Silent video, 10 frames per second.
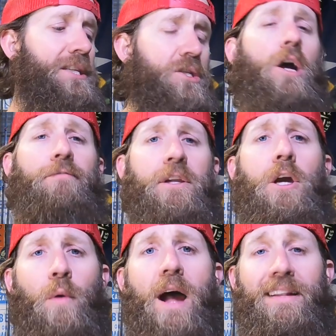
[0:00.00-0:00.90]
this stuff and
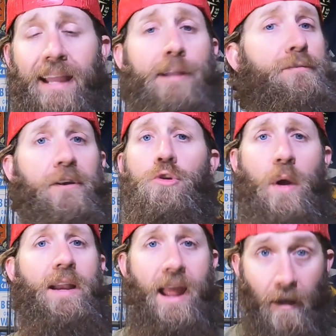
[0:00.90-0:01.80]
go out and catch fish
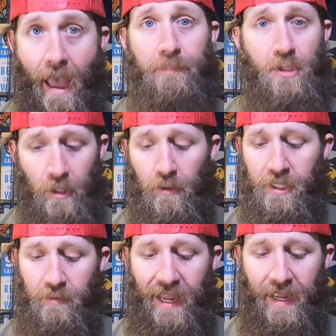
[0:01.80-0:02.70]
right now.
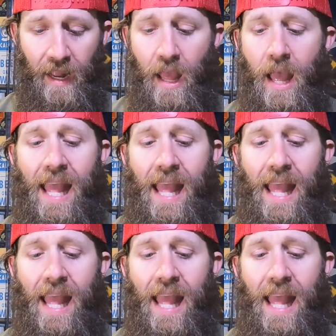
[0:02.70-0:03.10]
Absolutely, you can.